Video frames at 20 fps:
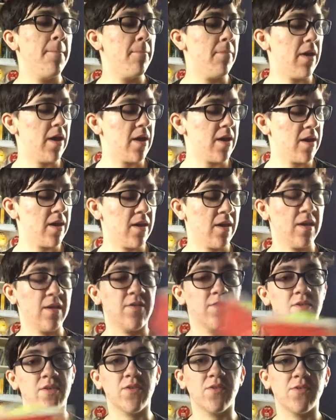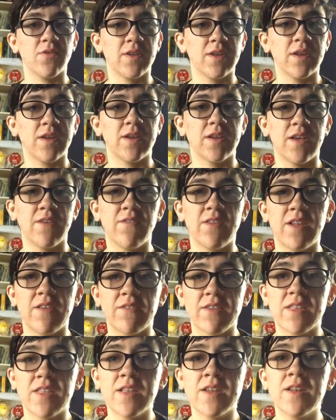by John Green and David
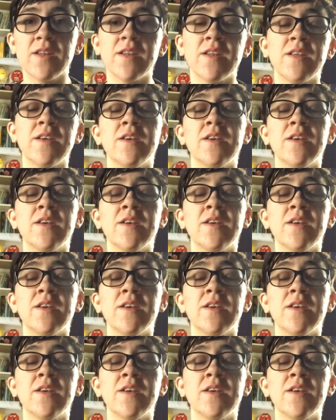Levithan.